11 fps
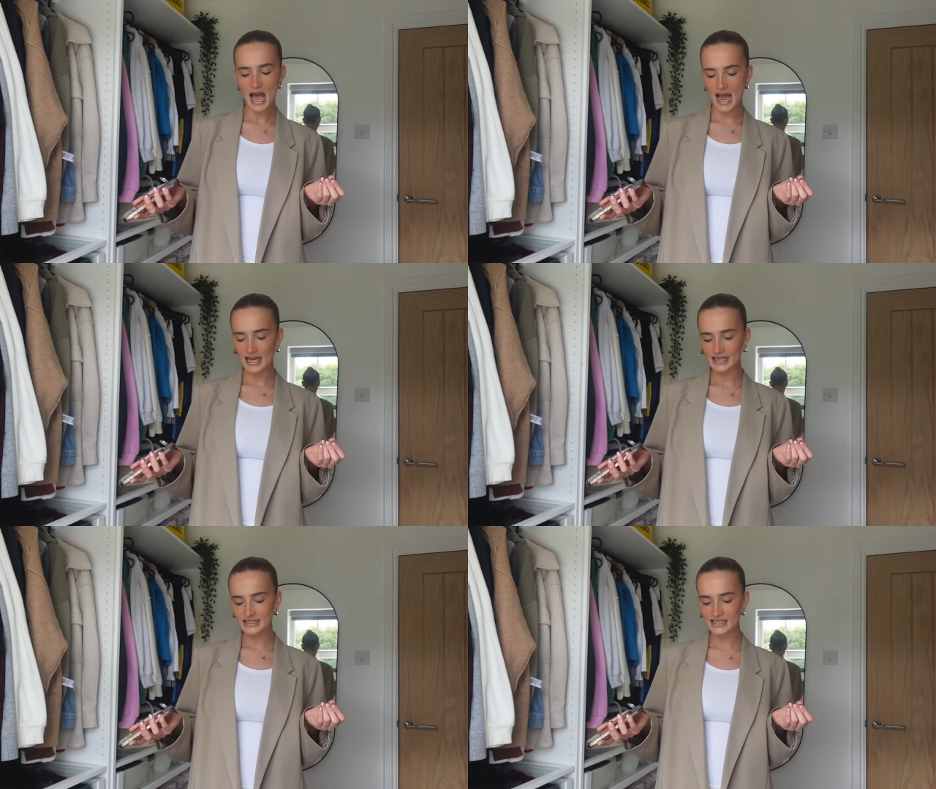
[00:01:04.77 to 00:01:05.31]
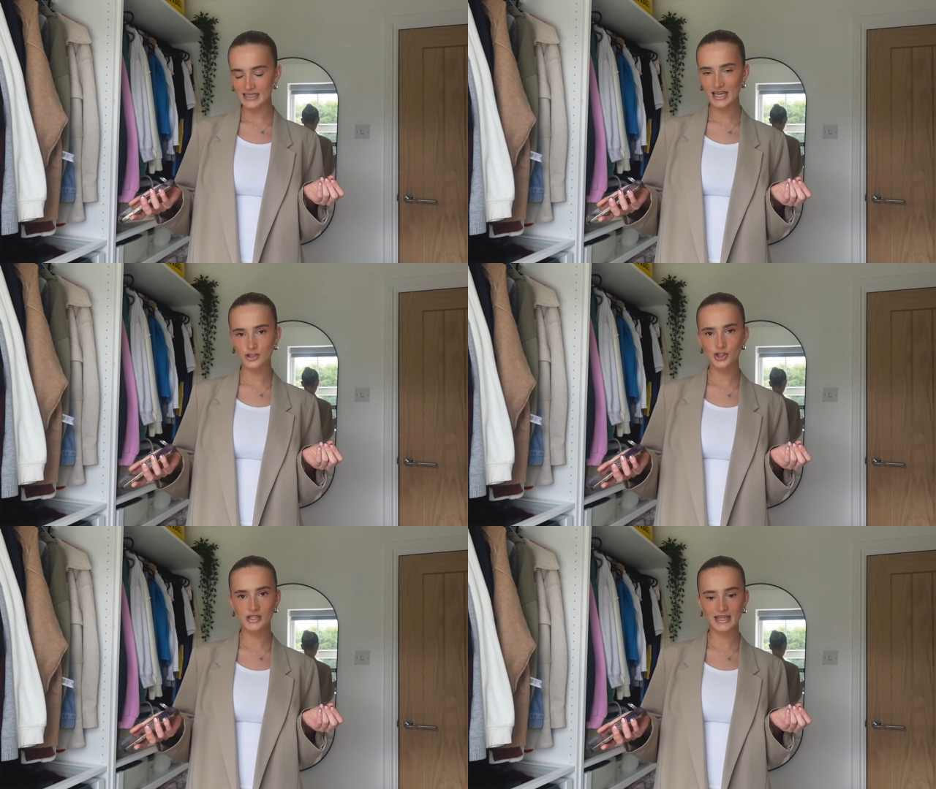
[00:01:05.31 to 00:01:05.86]
and yeah,
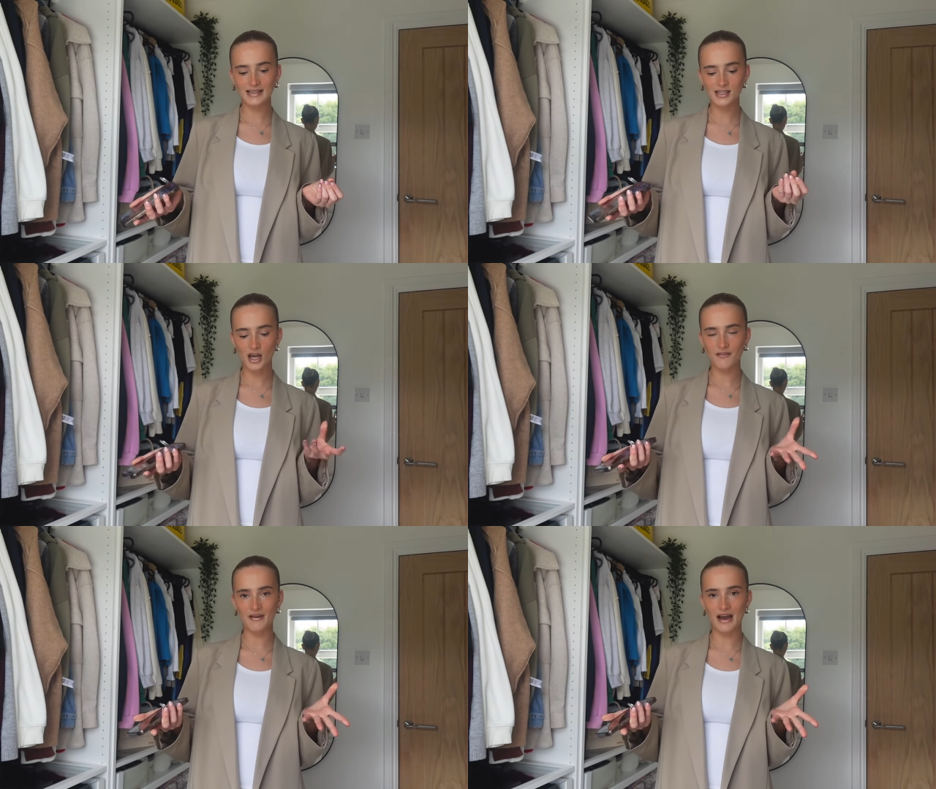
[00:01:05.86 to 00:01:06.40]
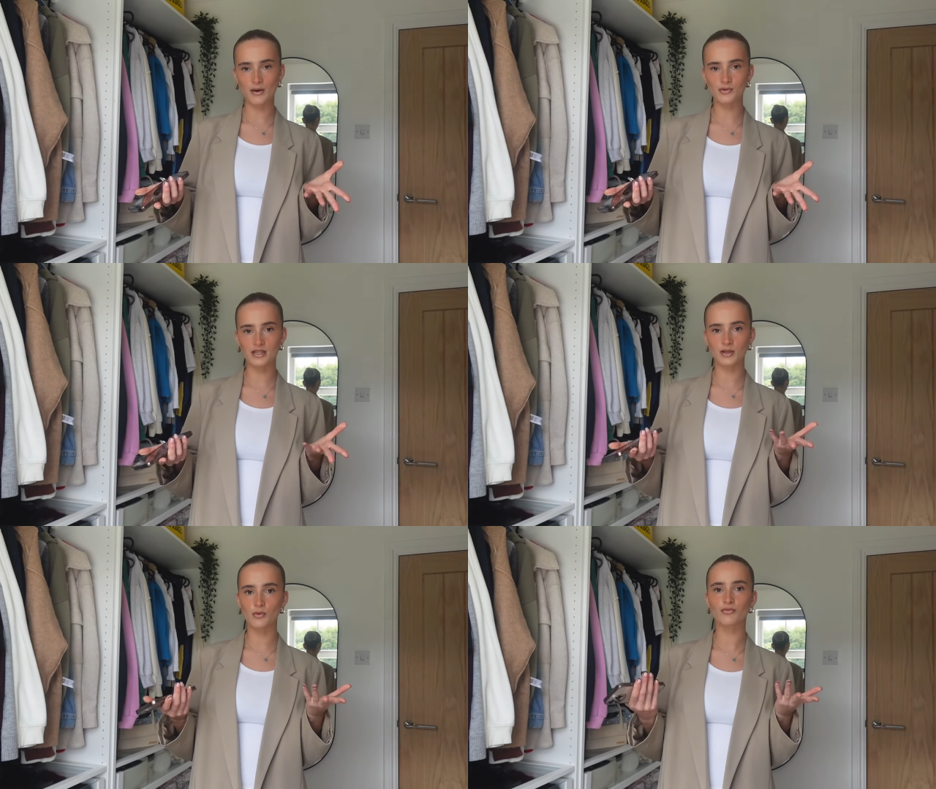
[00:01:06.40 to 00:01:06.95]
just things I found
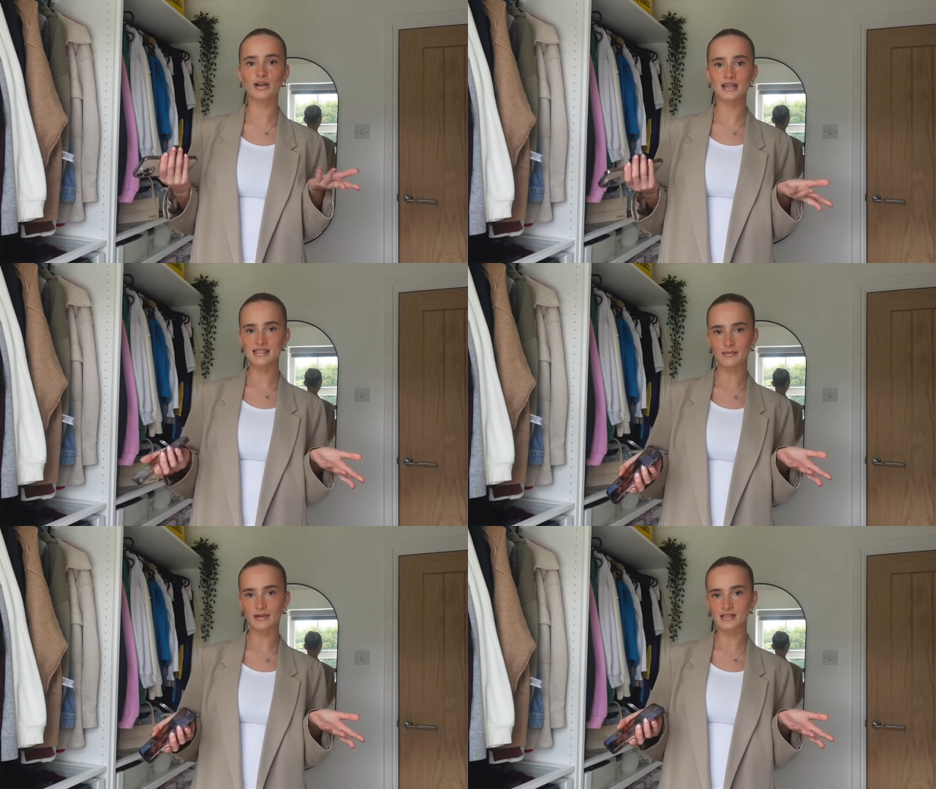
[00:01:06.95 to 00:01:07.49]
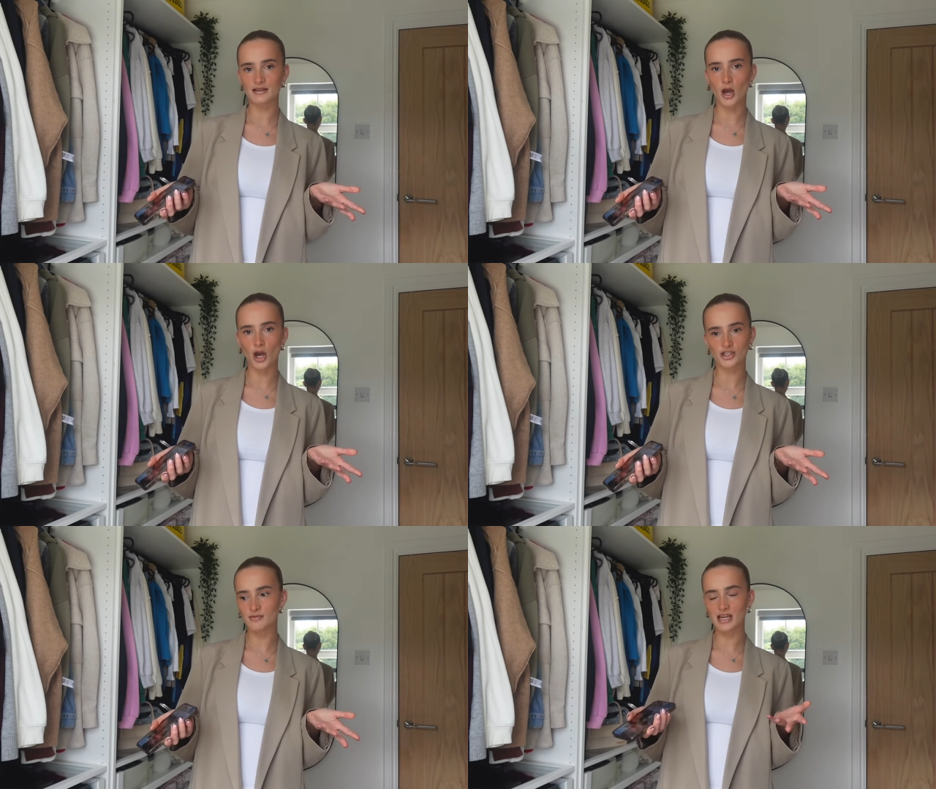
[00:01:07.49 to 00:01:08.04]
that were really similar to
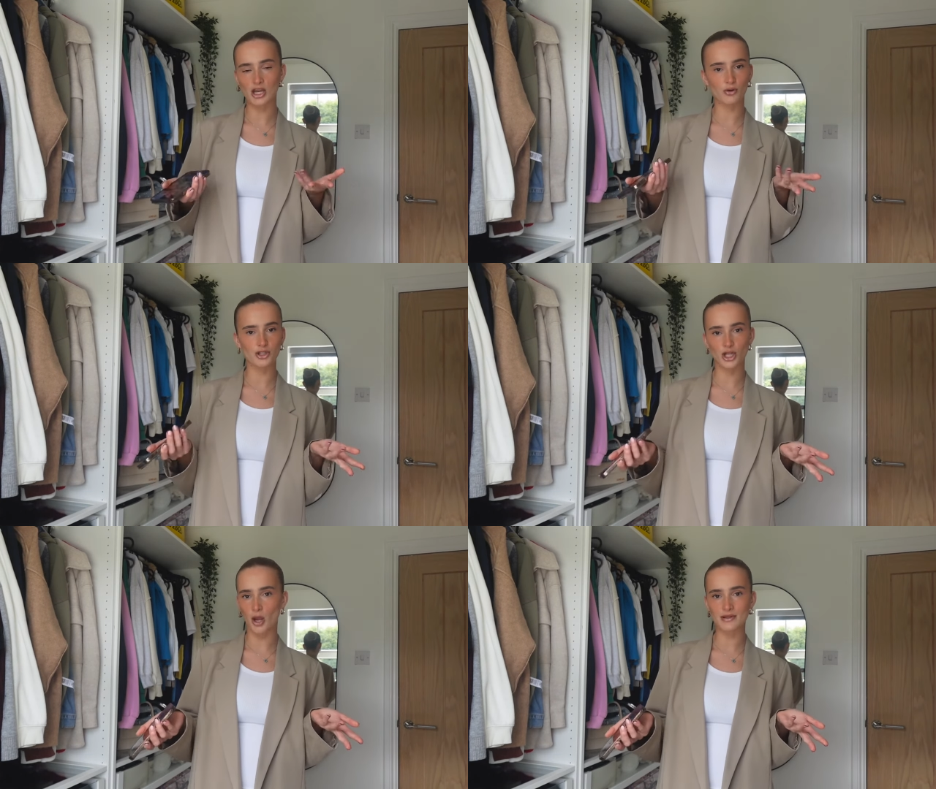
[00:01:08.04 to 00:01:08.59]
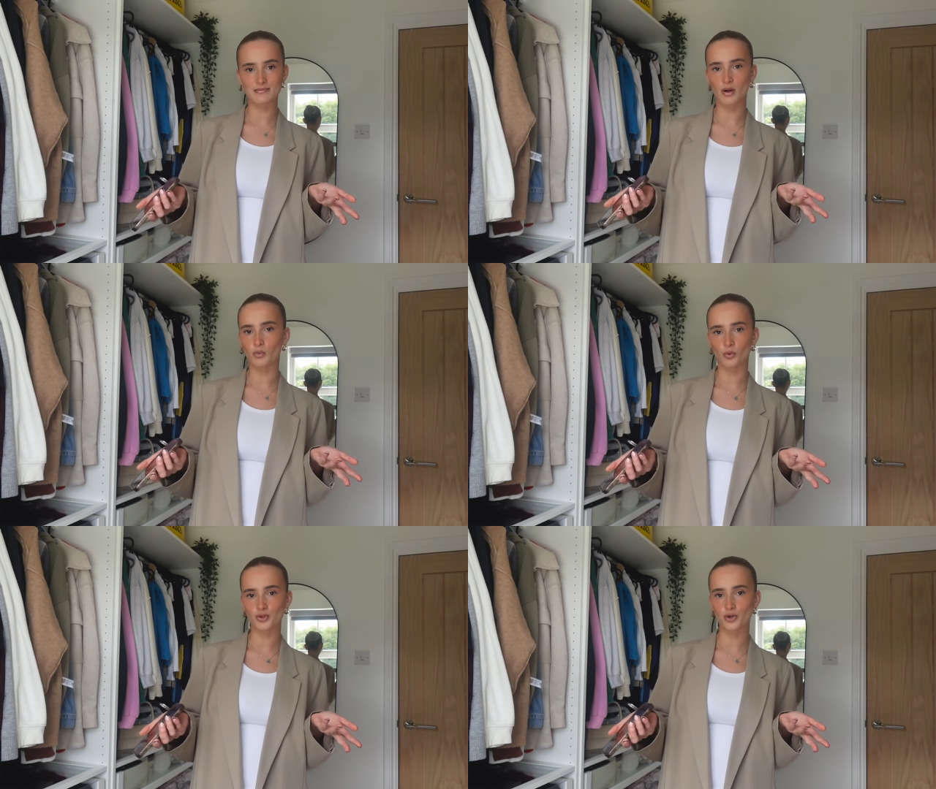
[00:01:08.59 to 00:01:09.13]
items that I already owned in my
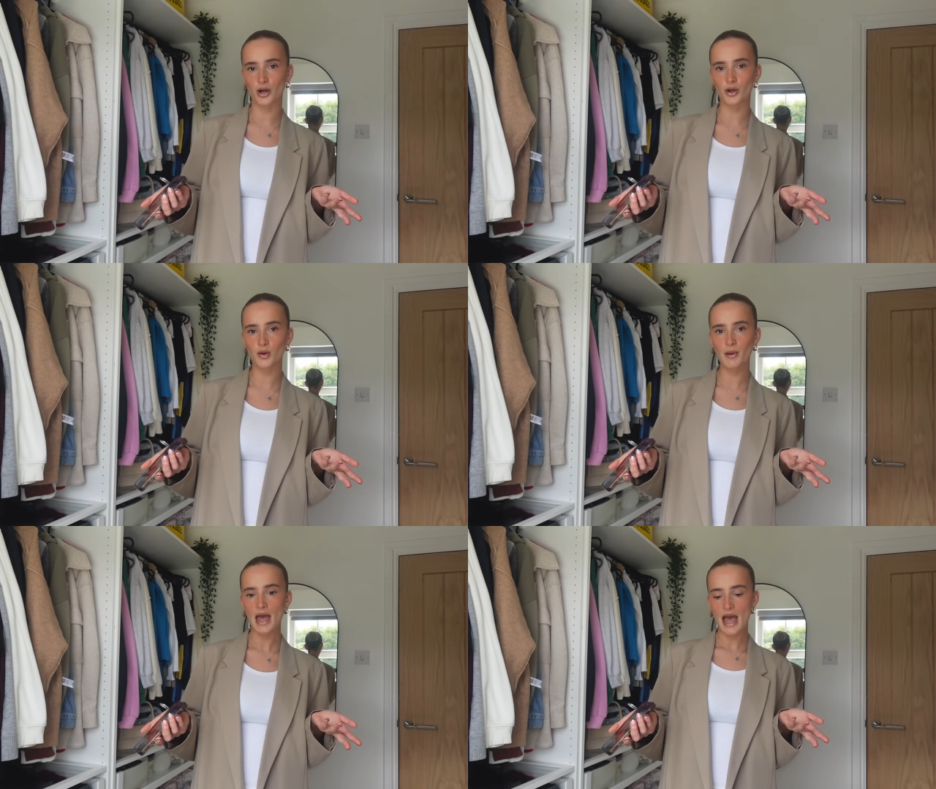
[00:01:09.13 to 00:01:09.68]
wardrobe.